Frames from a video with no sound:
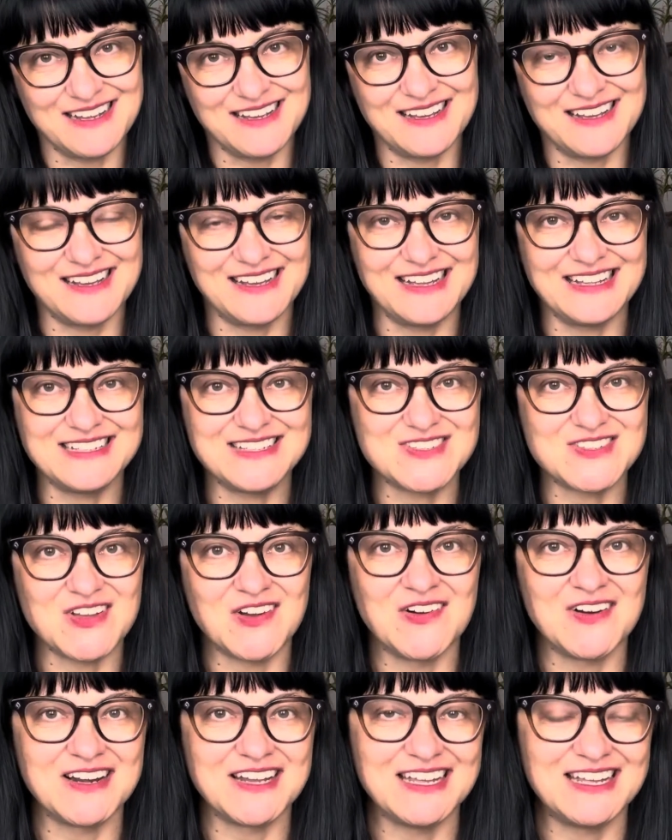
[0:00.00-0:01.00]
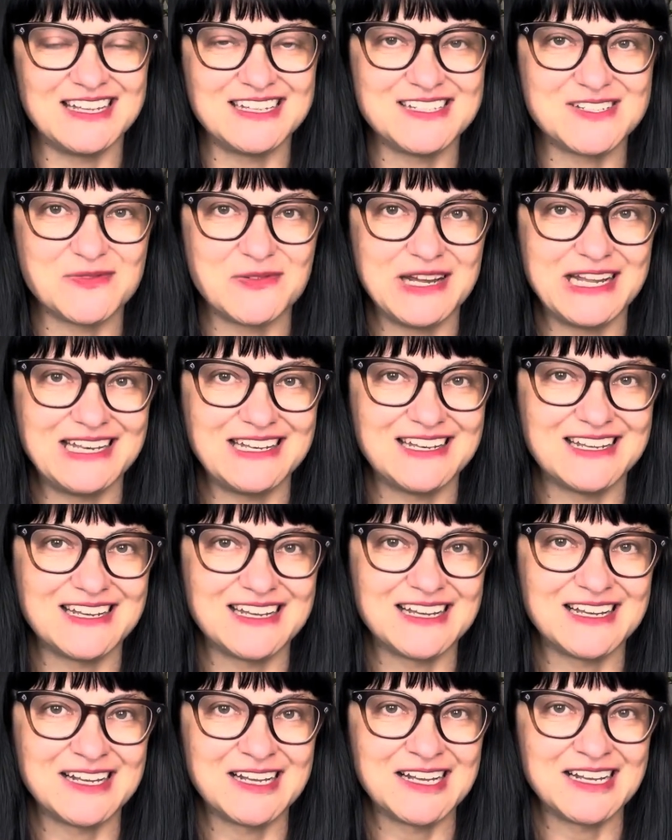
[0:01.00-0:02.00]
Uh, it started when
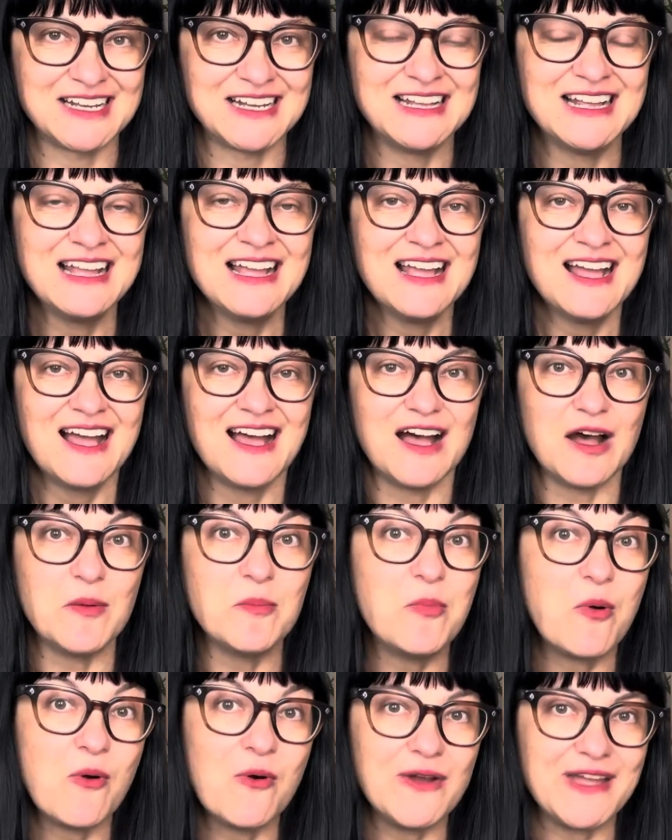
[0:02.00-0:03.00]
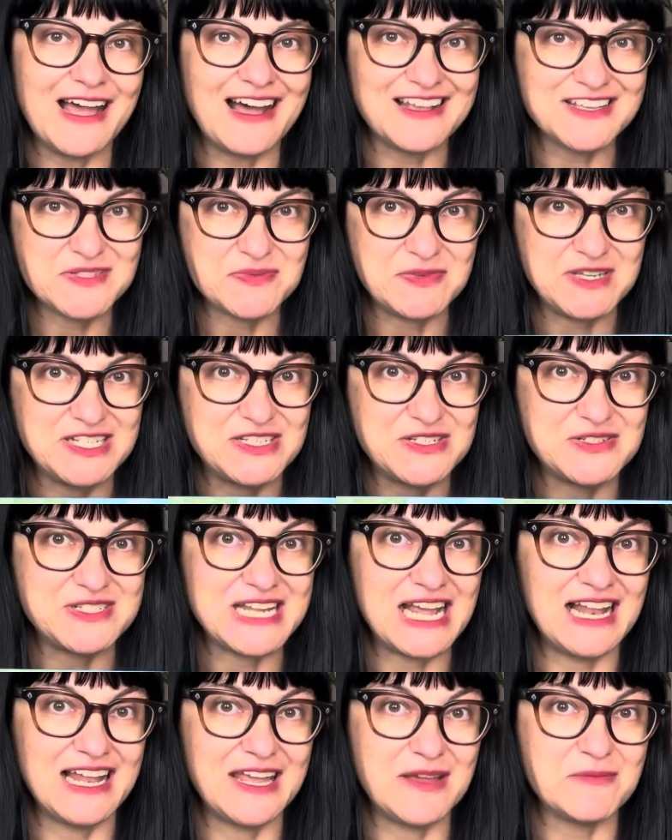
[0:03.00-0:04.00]
uh, a boy asked me to
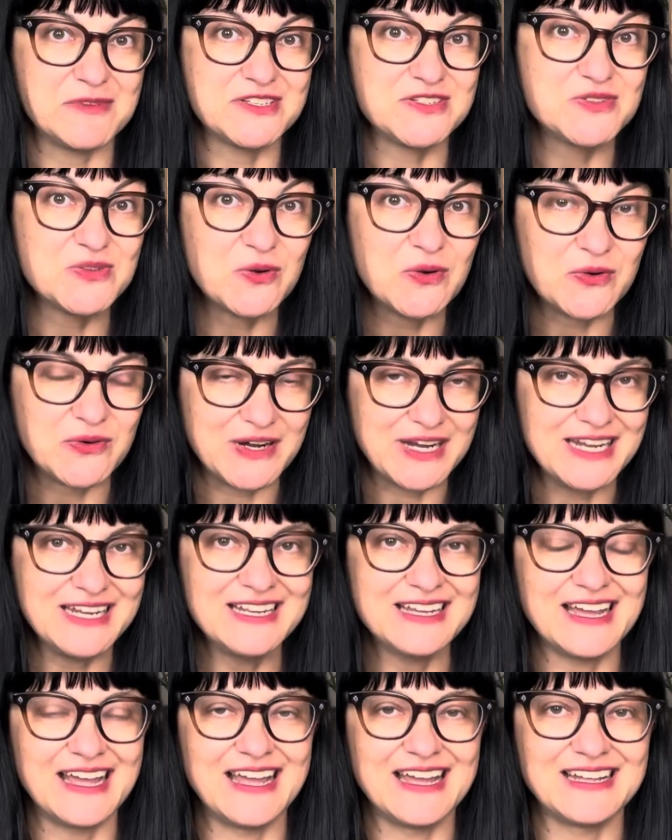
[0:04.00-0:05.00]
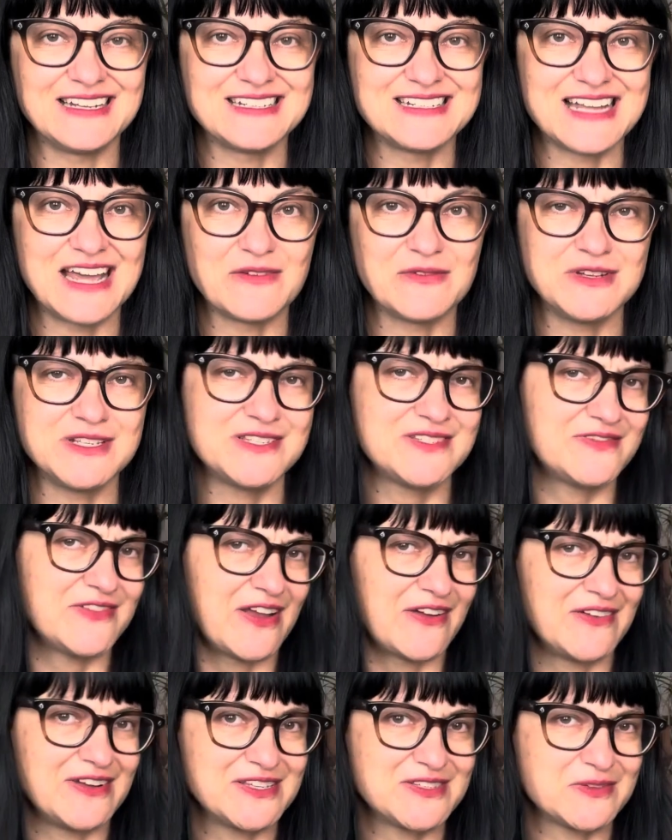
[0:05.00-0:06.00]
tell him a story and I was
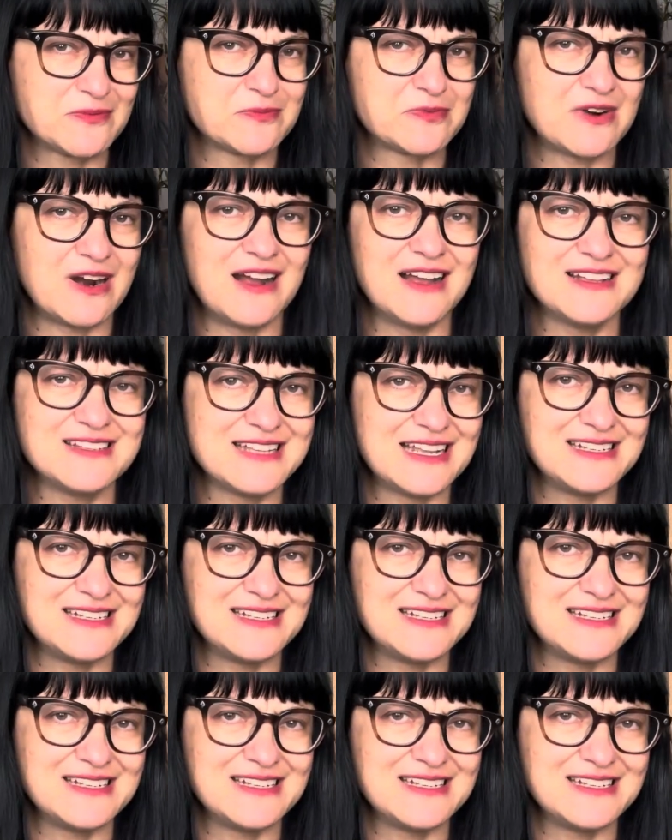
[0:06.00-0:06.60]
very surprised.